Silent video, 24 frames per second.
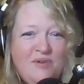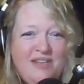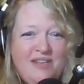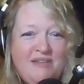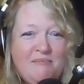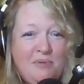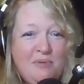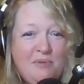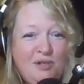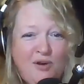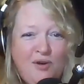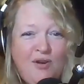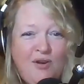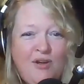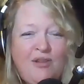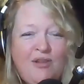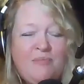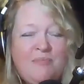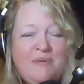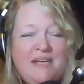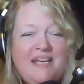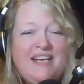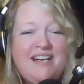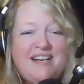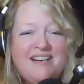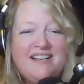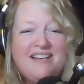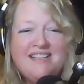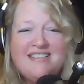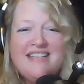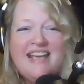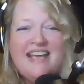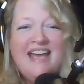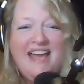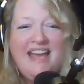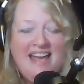with plural
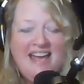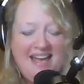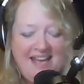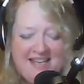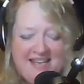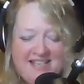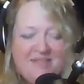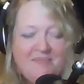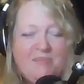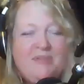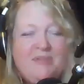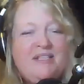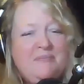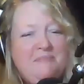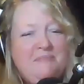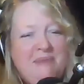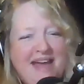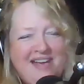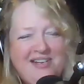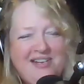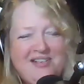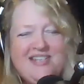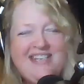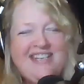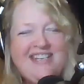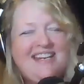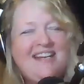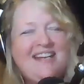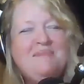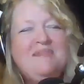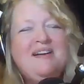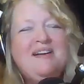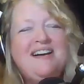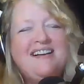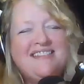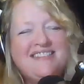because as a multi-passionate,
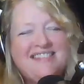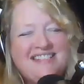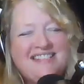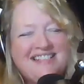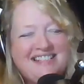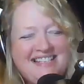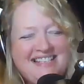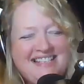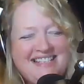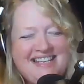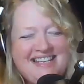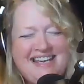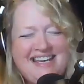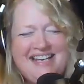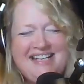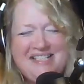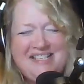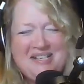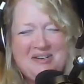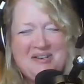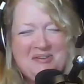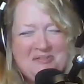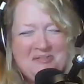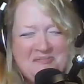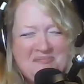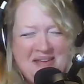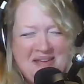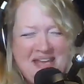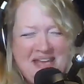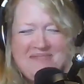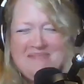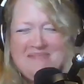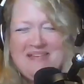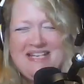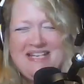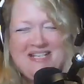I'm constantly saying, "Don't
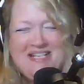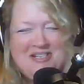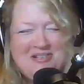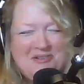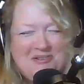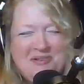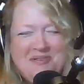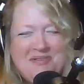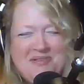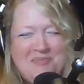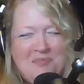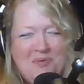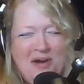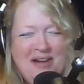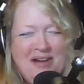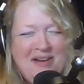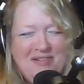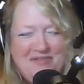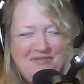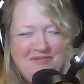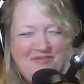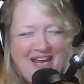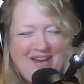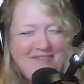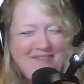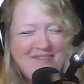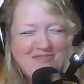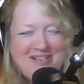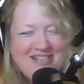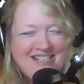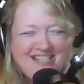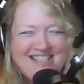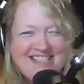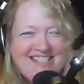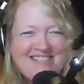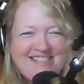make me choose one
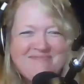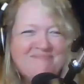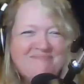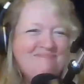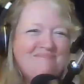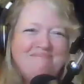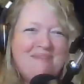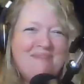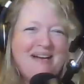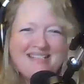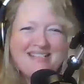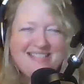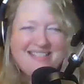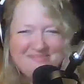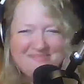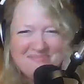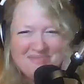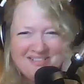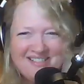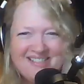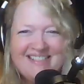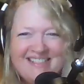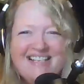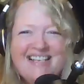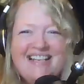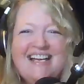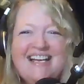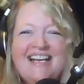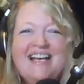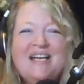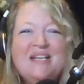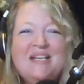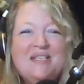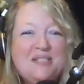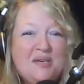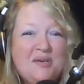favorite, it's impossible."
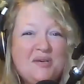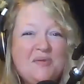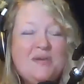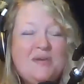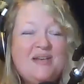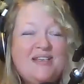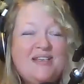So,